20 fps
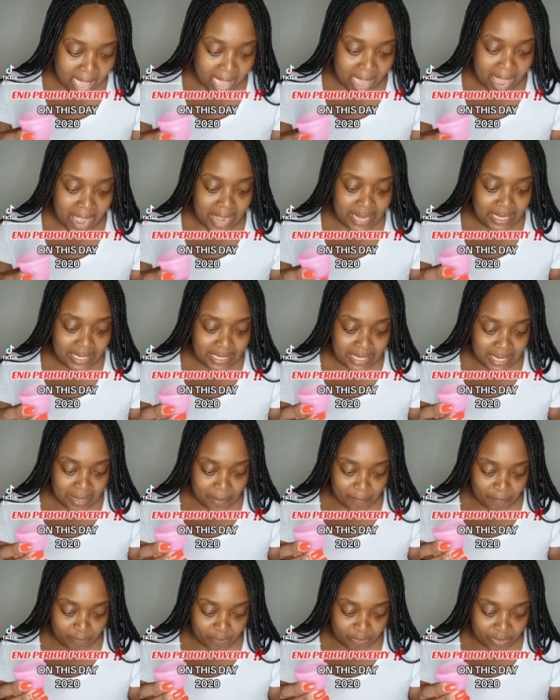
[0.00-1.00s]
And
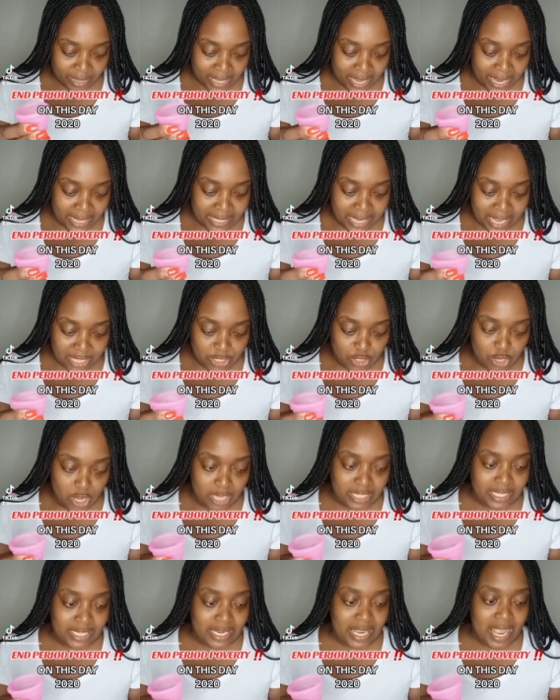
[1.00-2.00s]
it does
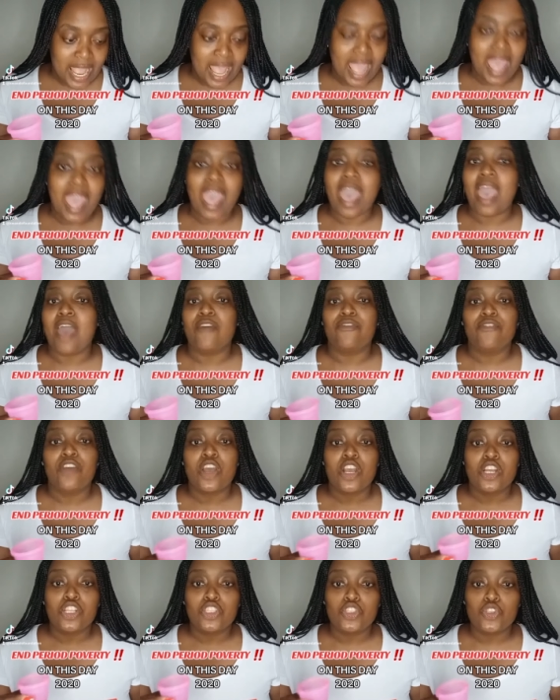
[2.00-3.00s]
not
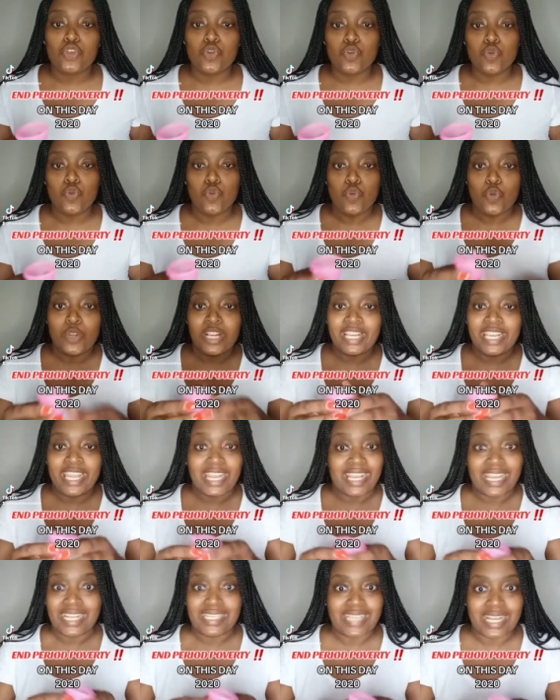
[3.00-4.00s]
have to leak.